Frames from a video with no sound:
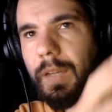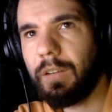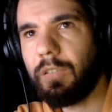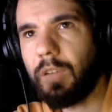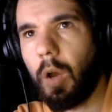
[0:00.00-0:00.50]

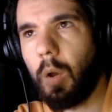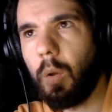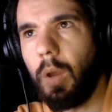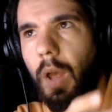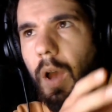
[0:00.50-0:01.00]

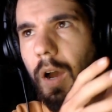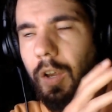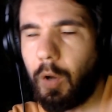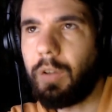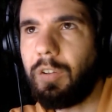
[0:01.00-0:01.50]
so I
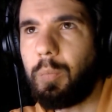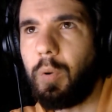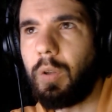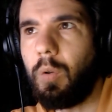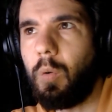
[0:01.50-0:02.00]
could have just
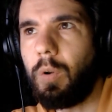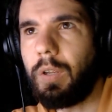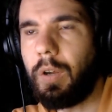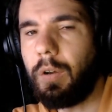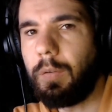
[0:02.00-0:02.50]
put an
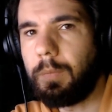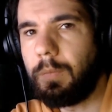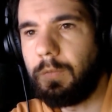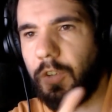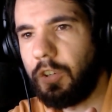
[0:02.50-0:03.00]
audio
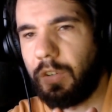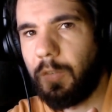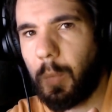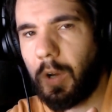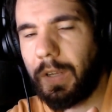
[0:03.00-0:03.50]
version of the
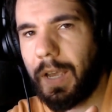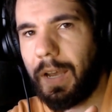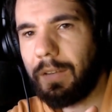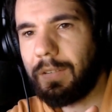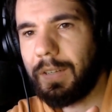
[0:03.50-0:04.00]

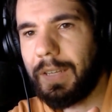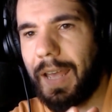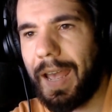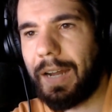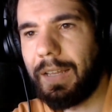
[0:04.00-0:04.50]
podcast
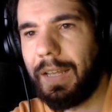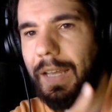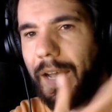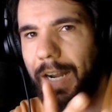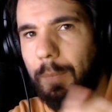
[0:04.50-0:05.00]
out
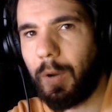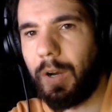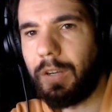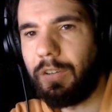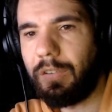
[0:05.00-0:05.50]
and
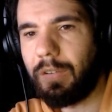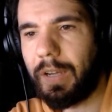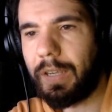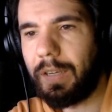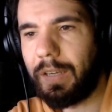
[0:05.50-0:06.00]
uploaded just
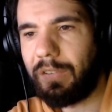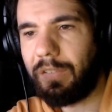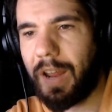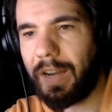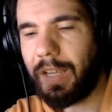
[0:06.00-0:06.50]
like a
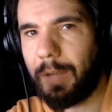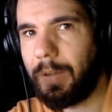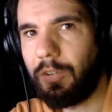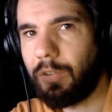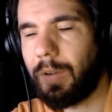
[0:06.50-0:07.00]
static
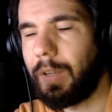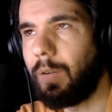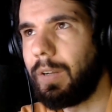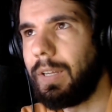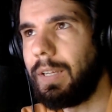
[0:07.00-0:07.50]
image or something
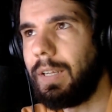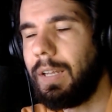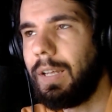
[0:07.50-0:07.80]
on the